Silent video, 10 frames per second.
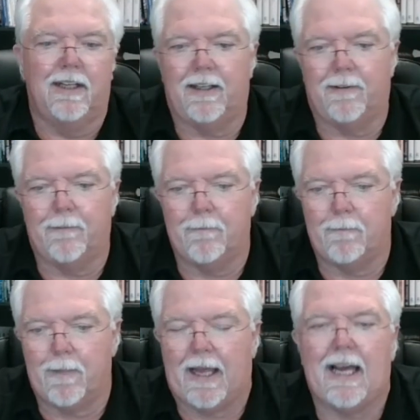Uh,
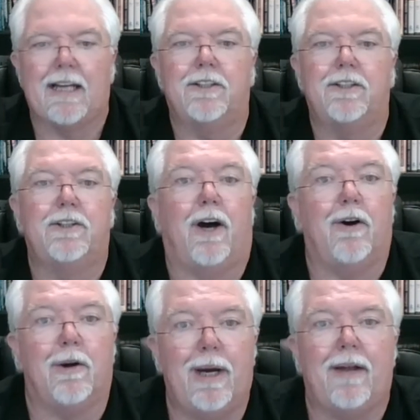I like to
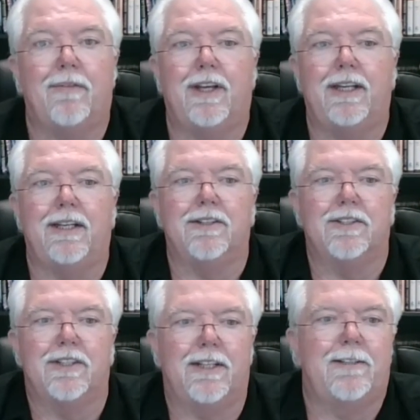talk about
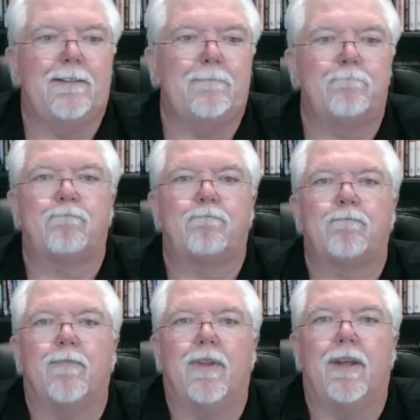things that
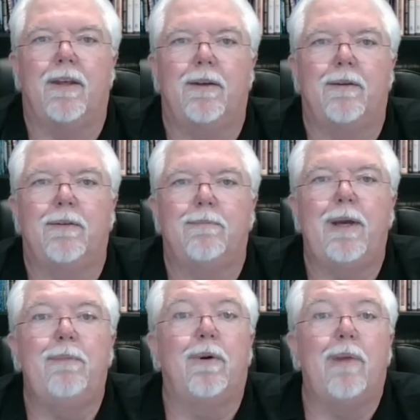
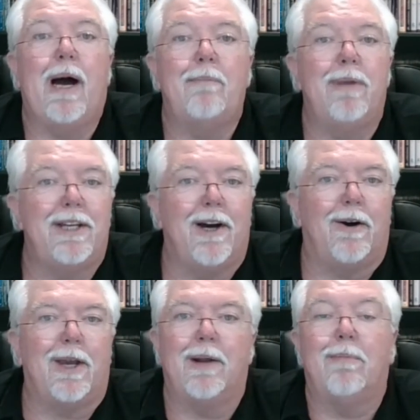people might be
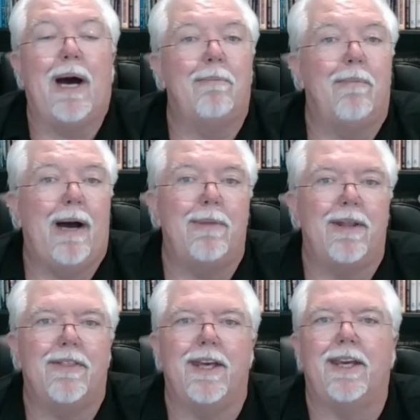talking about, might
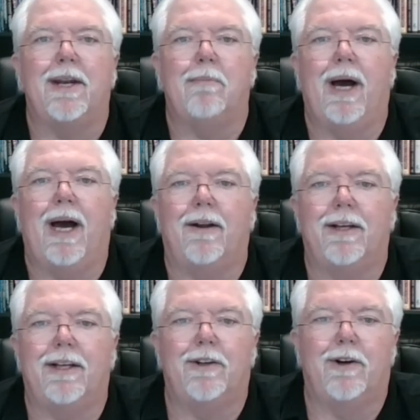be thinking about
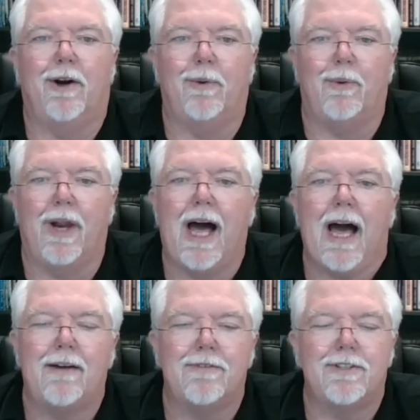in their own
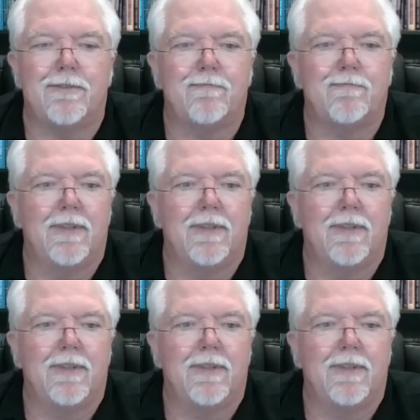lives.